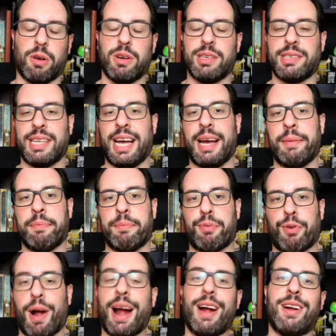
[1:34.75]
or his name
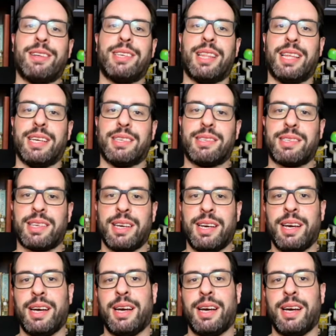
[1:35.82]
prior to this